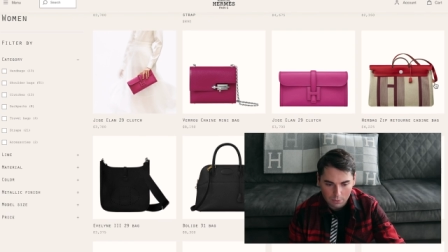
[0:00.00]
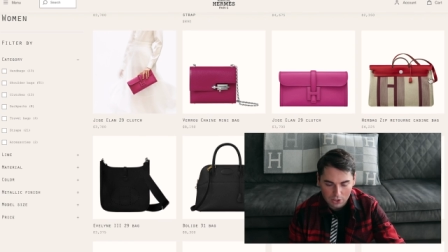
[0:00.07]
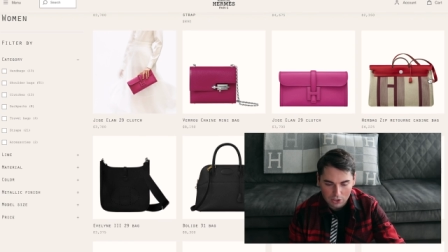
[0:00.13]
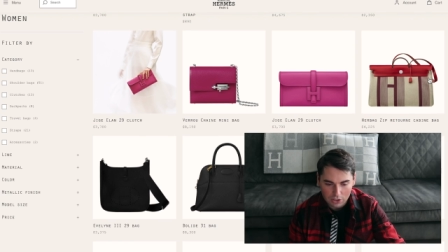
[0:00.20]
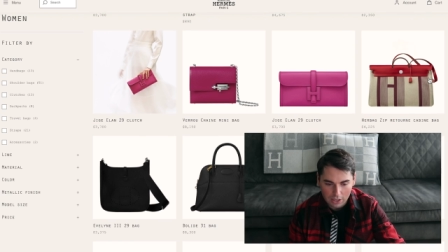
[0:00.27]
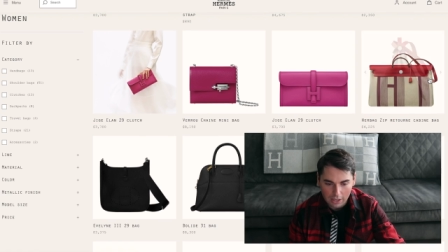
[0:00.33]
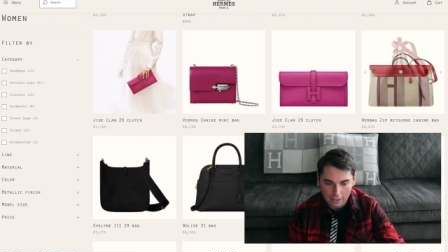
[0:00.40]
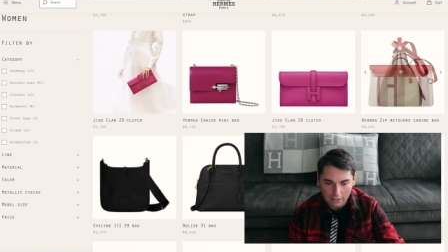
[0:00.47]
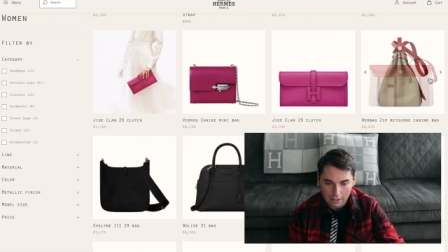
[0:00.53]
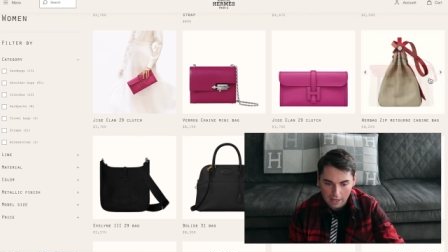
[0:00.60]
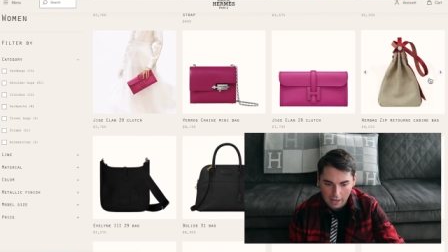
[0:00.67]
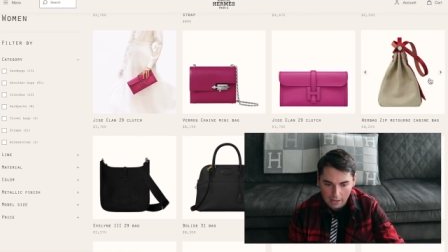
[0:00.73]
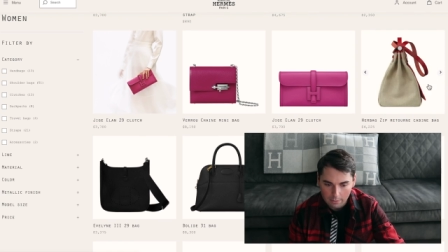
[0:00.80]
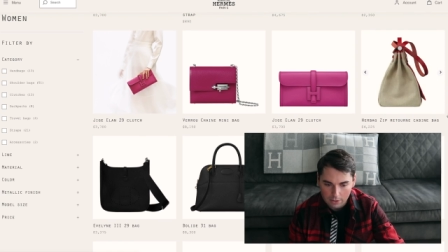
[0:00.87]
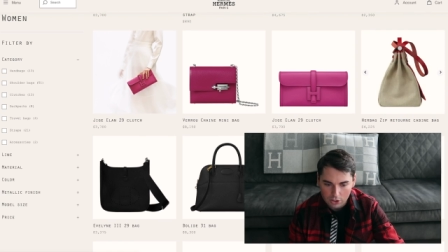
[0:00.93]
which is in
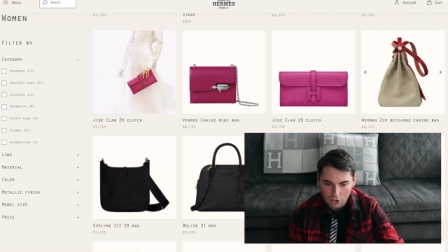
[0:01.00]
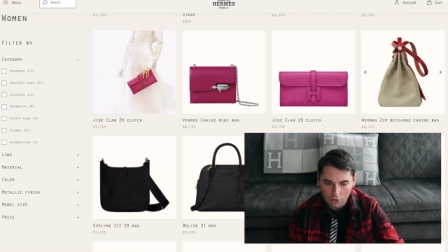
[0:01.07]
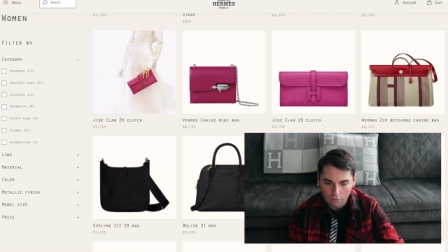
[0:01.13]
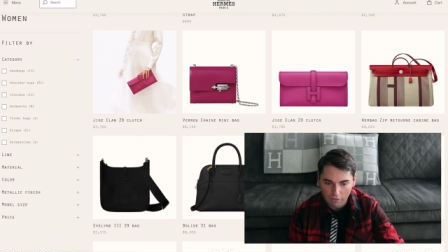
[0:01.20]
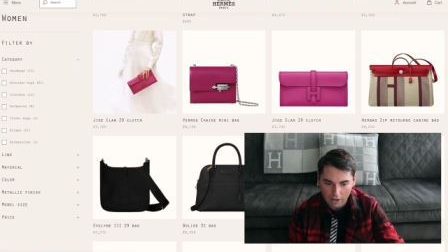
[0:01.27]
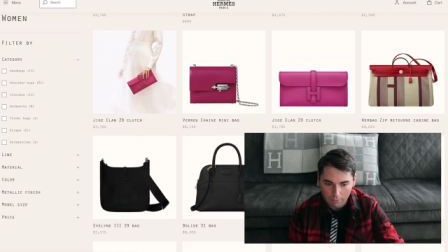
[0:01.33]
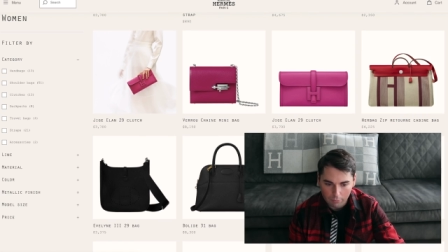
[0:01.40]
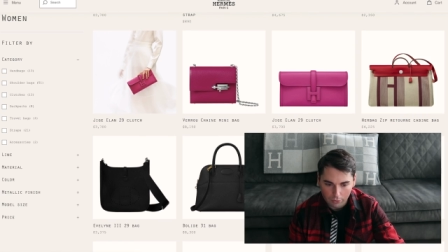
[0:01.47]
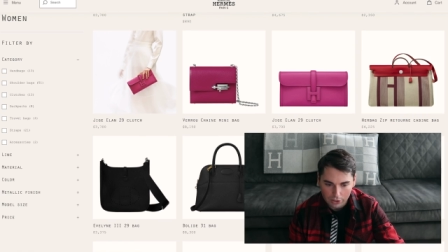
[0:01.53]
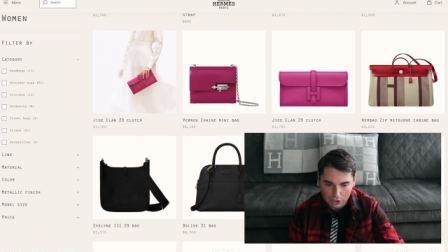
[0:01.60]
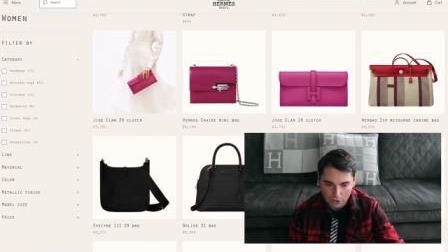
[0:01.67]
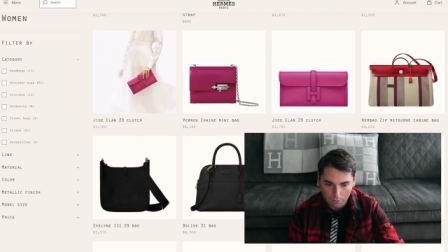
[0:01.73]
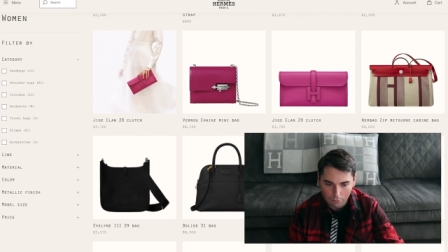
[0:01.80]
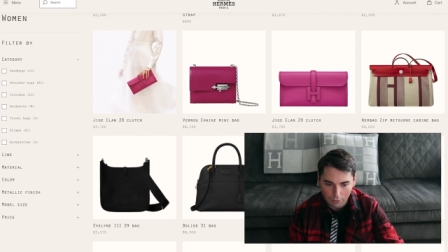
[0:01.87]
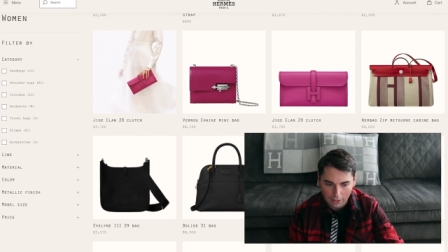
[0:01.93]
the H
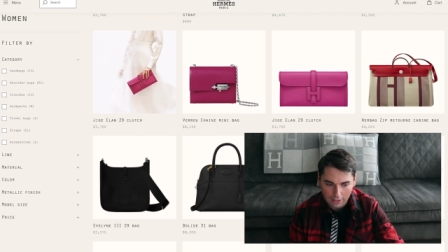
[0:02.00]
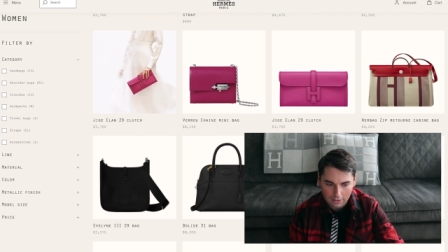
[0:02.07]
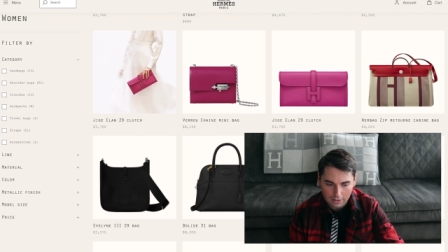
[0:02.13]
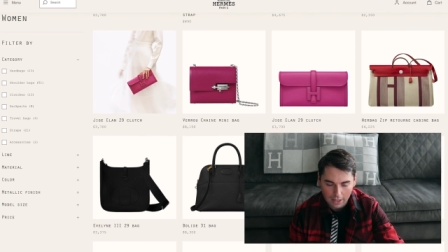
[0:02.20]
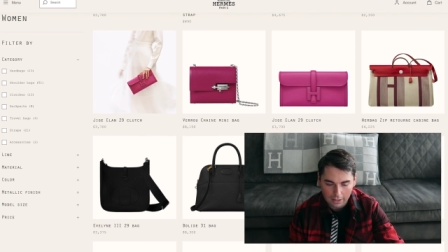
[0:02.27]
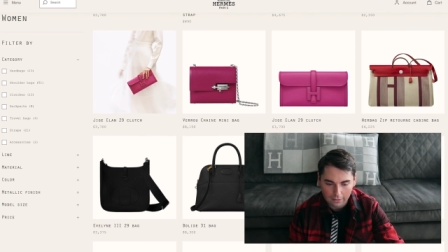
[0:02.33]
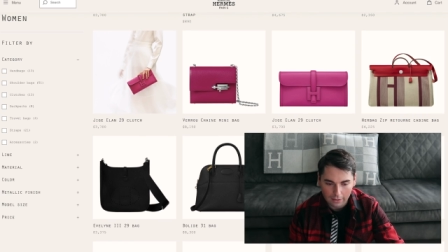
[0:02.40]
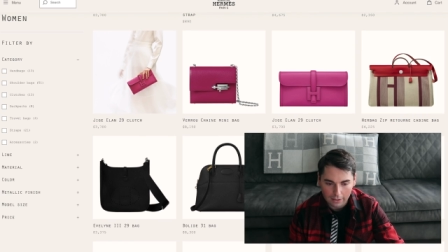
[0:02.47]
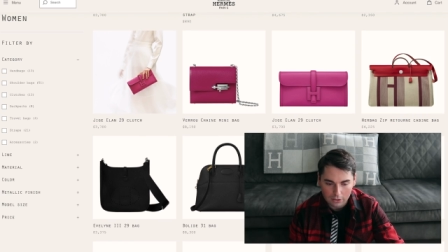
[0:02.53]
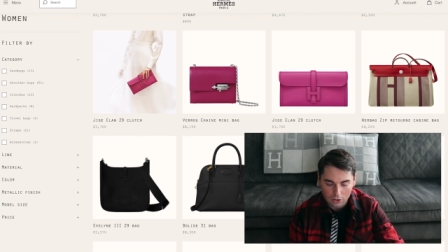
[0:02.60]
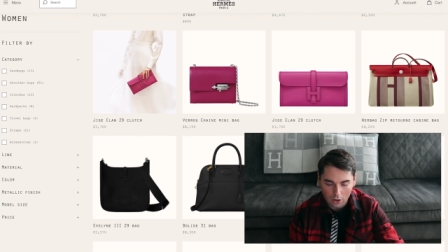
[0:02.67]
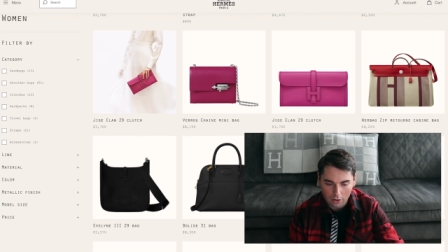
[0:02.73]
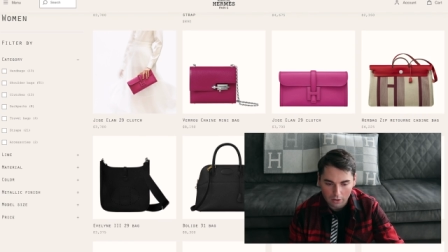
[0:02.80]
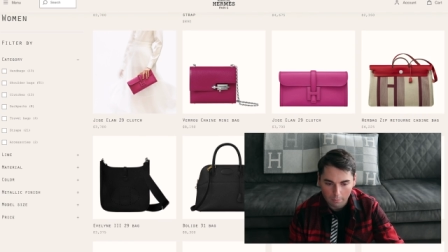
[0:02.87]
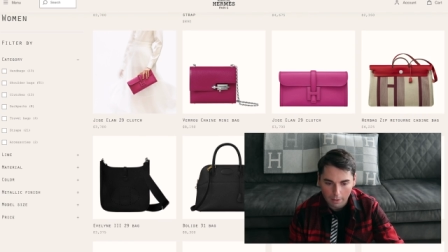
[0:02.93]
vibration print that I
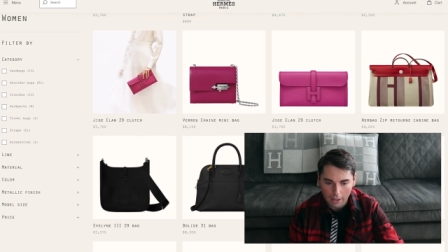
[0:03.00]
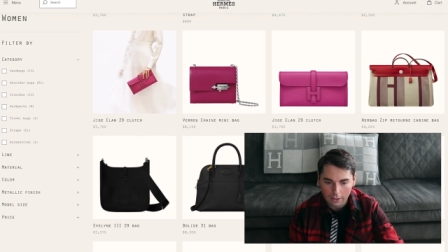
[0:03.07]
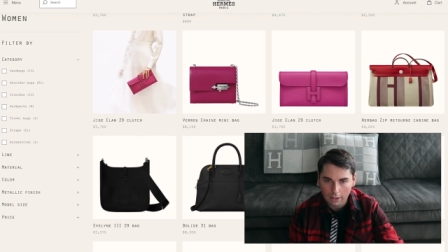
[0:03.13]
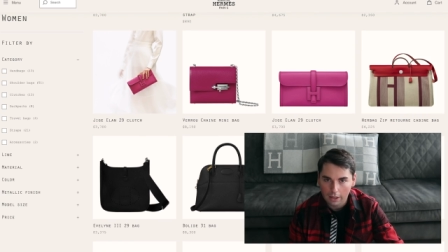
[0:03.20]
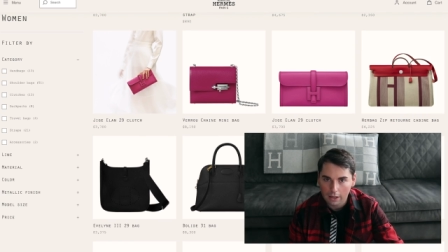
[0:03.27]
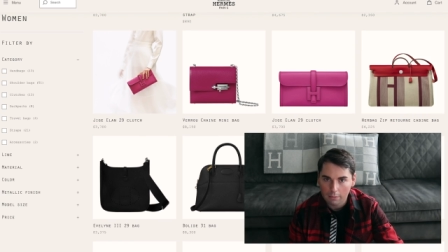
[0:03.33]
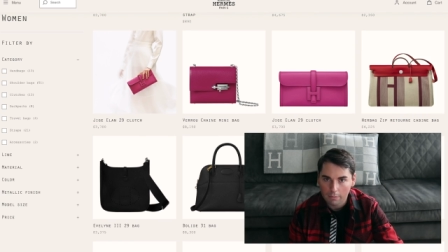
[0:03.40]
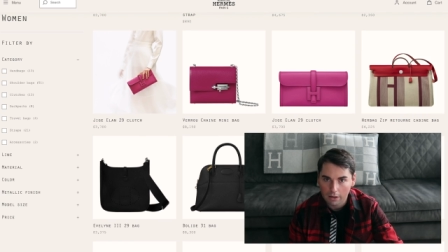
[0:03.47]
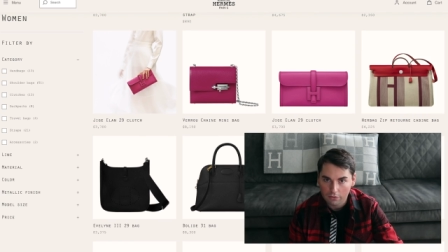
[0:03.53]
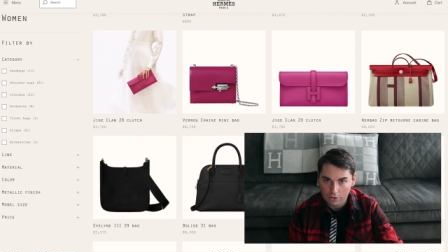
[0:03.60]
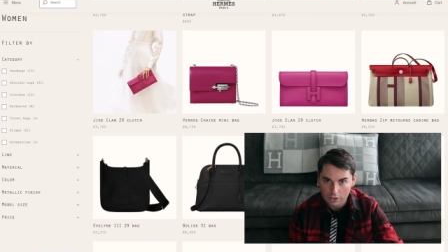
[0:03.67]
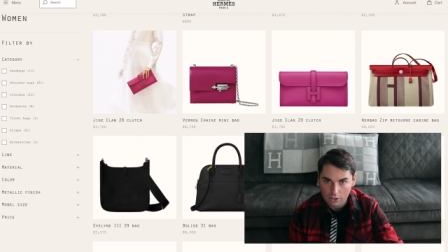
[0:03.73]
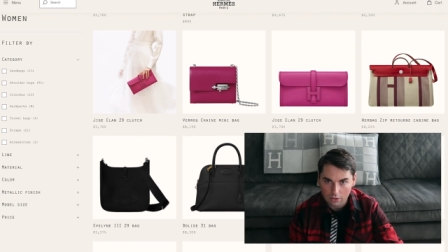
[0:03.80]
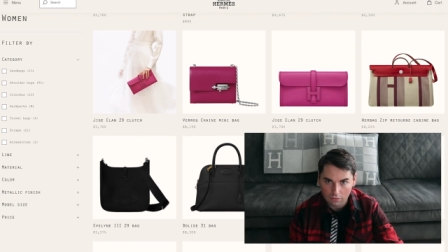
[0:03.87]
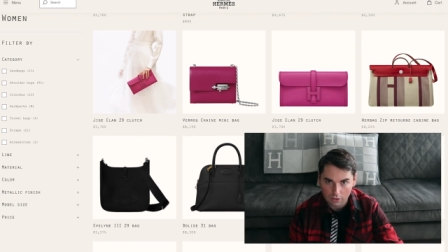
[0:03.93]
talked about in my
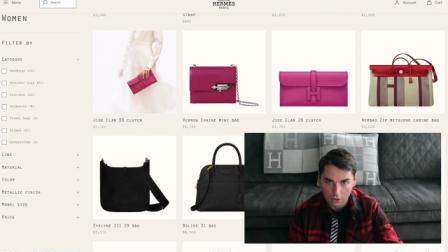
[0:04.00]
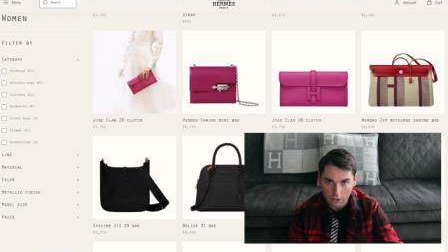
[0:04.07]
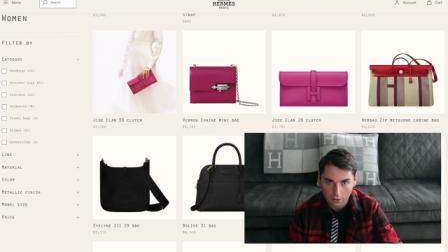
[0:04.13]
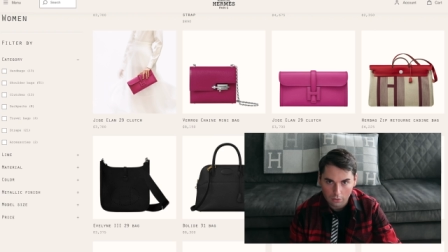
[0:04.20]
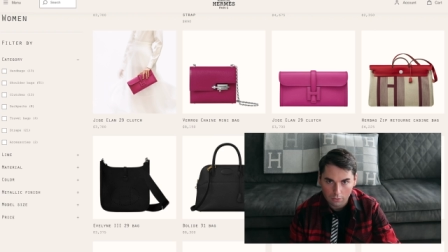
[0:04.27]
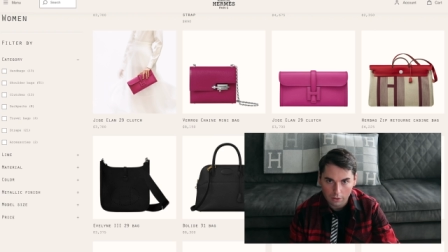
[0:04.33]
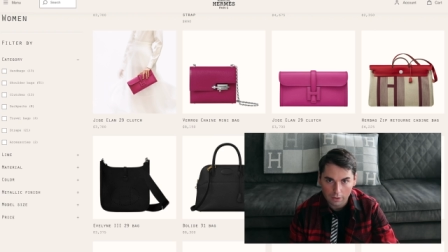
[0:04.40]
recent video.